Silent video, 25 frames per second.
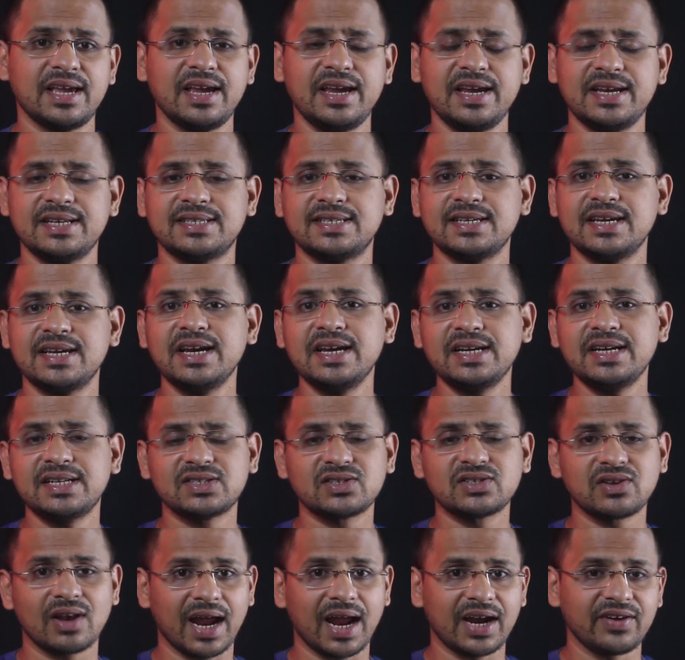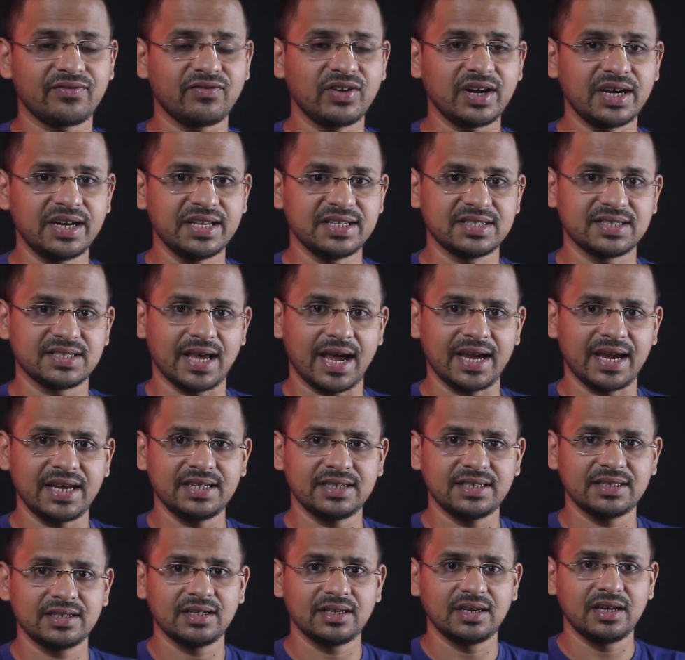is its lightweight design,
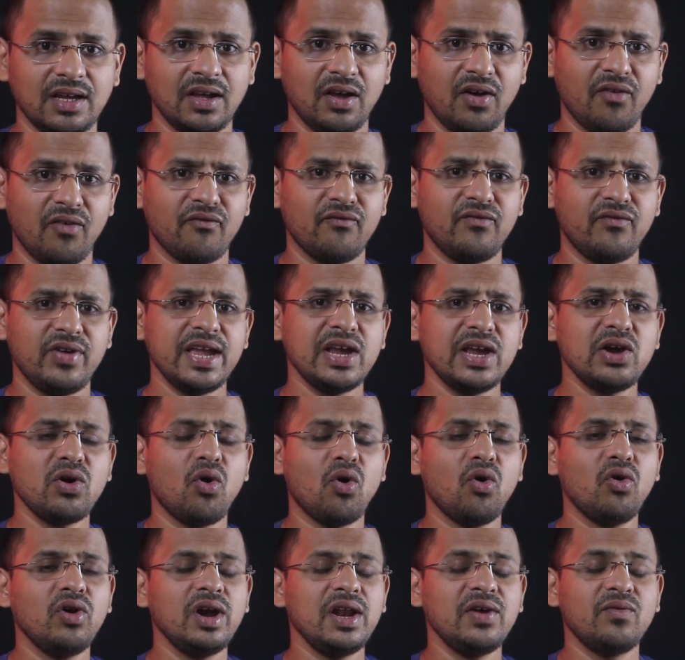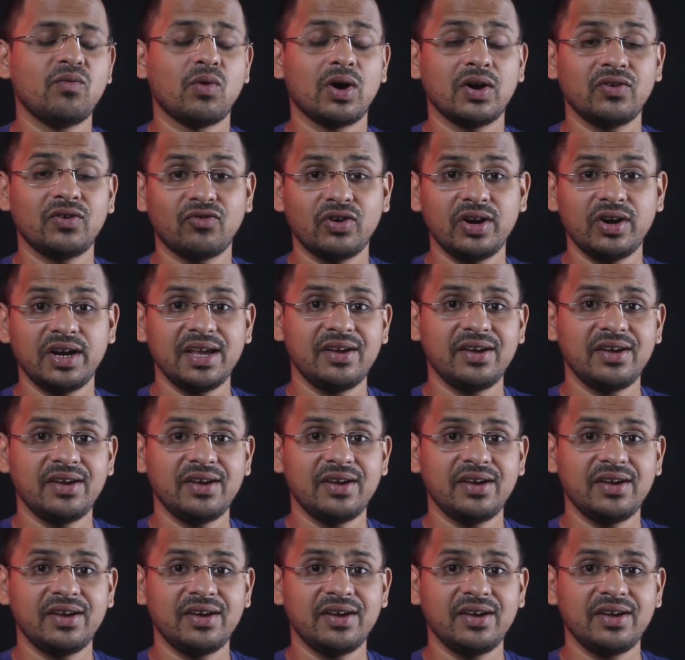weighing only 120